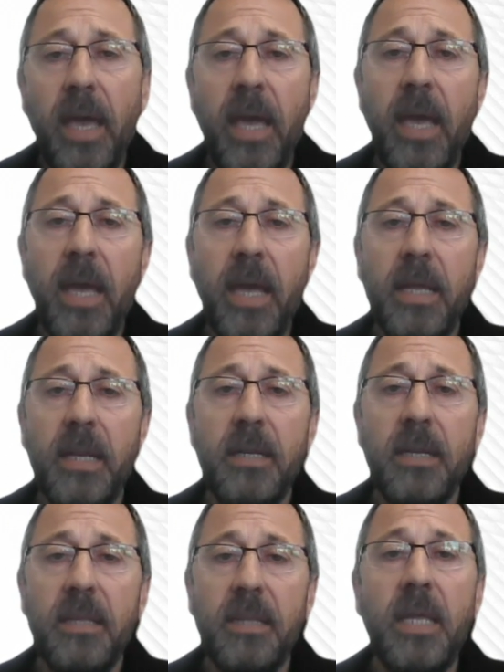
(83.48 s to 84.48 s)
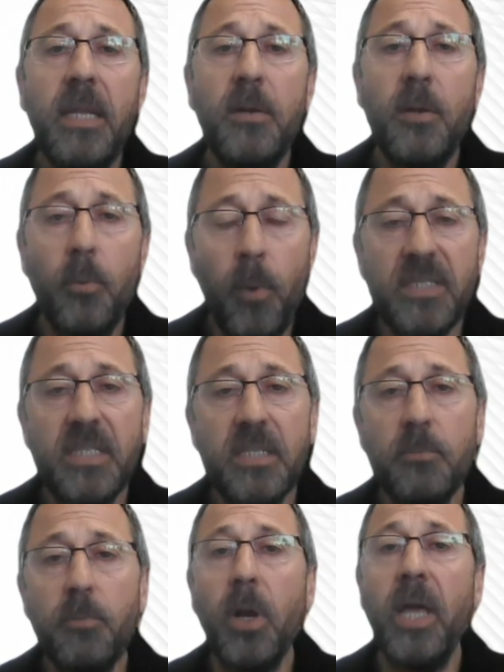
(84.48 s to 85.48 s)
And then once
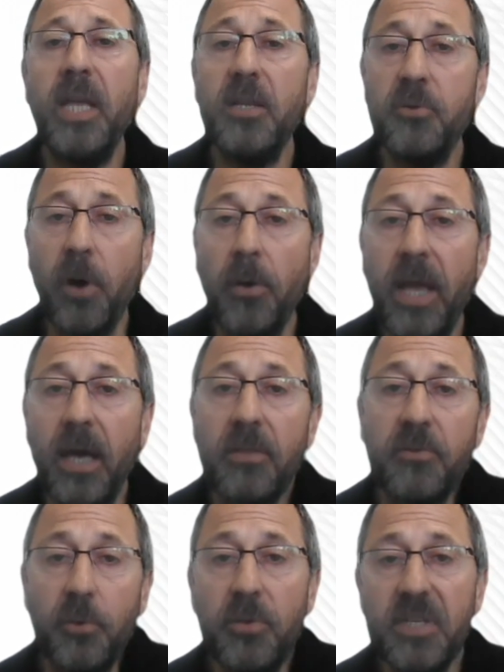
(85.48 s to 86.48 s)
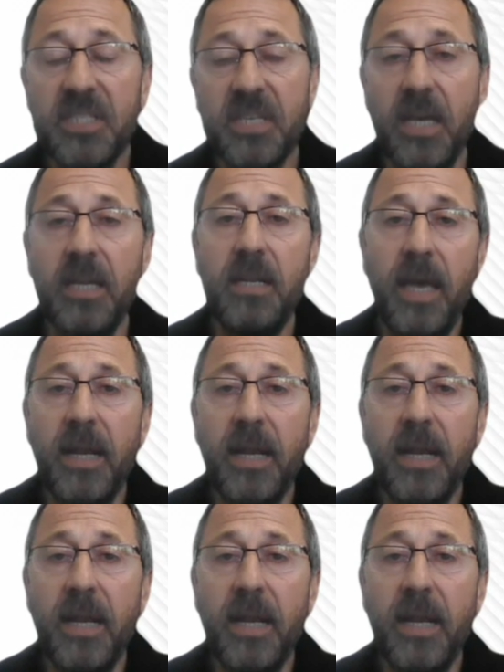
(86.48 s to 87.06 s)
the wool had grown out through the skin